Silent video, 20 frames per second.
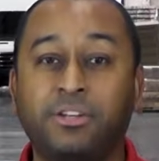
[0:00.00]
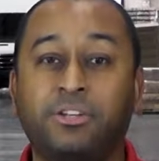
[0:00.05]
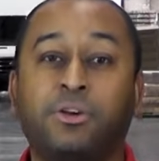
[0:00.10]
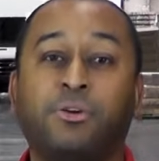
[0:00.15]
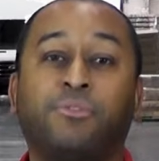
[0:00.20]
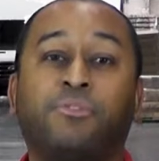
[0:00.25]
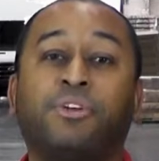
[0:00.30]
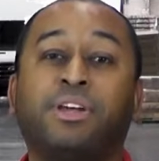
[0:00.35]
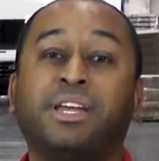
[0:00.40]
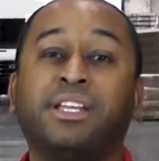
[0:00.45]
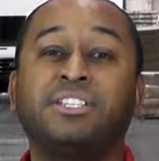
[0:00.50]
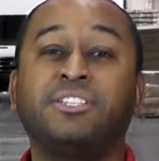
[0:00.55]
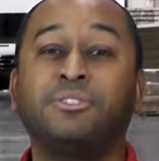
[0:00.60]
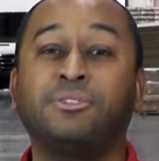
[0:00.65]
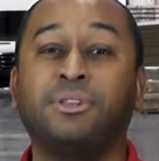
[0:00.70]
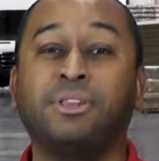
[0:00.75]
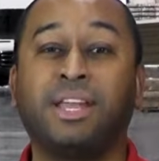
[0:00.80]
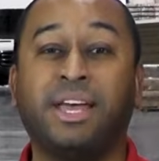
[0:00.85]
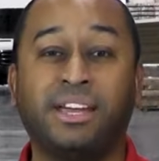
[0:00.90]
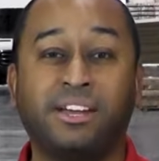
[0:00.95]
Don't forget
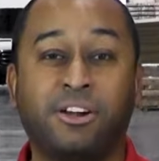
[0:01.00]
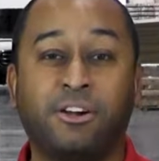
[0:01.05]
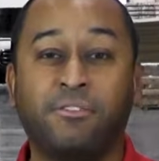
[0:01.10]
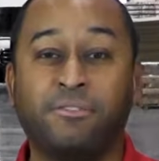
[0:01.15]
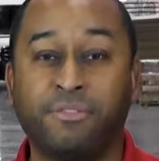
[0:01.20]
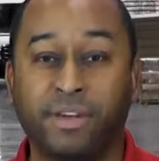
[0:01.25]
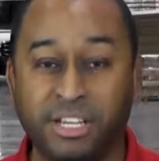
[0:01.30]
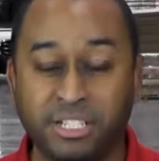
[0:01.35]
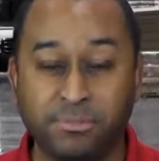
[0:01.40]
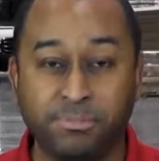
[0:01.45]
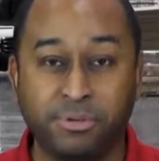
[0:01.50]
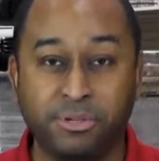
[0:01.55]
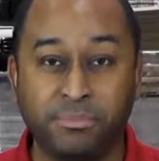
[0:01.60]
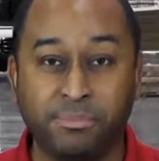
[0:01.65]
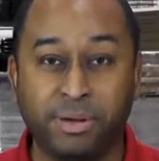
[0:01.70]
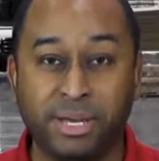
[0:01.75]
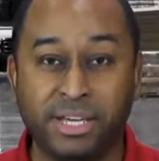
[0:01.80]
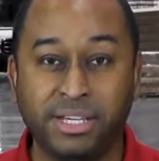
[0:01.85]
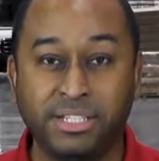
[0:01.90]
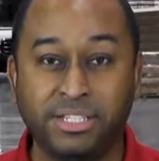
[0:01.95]
to like our Facebook
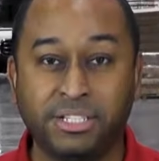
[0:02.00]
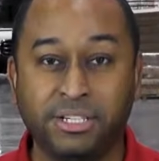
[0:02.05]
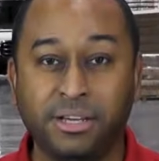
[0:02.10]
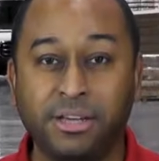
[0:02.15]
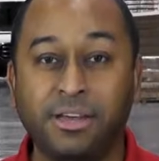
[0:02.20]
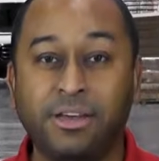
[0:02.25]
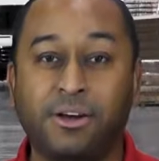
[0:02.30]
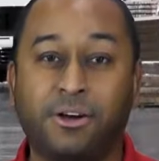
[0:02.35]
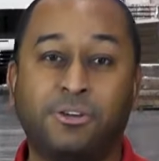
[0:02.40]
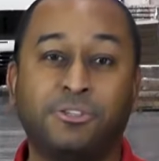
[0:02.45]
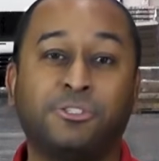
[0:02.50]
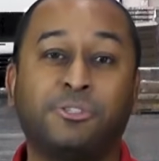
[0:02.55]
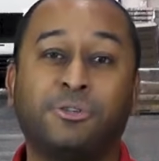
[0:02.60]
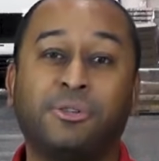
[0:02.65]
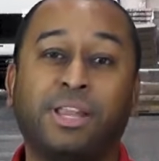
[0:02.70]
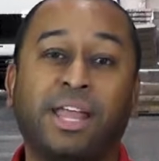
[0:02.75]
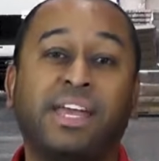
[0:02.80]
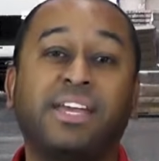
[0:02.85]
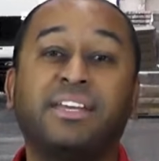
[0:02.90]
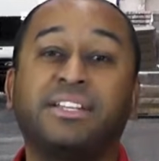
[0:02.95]
page, also
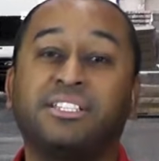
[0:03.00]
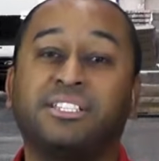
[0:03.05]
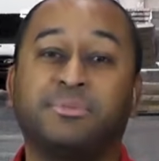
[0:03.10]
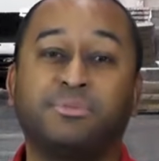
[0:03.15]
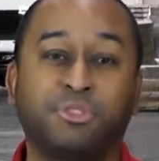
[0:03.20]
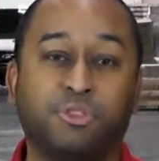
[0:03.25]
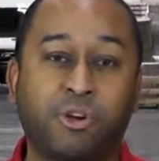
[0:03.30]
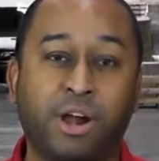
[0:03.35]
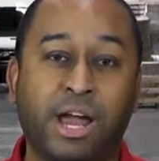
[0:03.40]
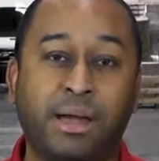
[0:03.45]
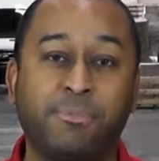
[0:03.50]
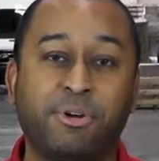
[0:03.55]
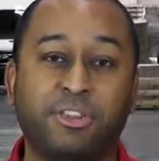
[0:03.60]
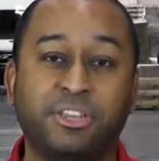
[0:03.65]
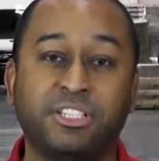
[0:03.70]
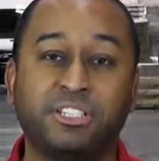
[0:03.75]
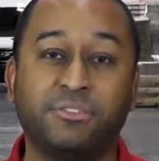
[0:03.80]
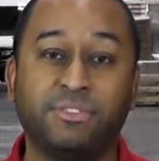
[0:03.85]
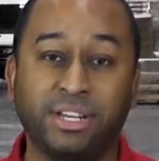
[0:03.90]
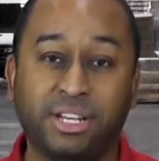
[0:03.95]
like and subscribe
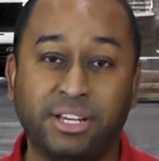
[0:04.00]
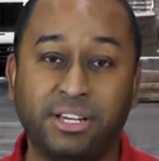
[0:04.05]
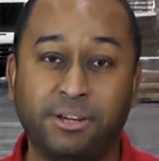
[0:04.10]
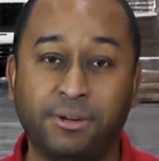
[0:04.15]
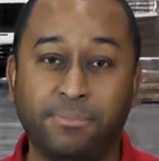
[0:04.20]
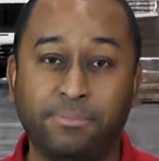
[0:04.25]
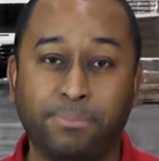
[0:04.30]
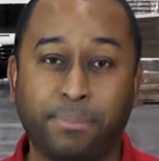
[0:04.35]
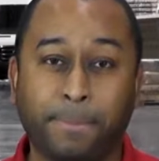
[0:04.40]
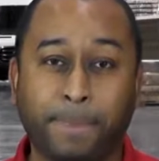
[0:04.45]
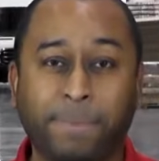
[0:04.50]
on this video.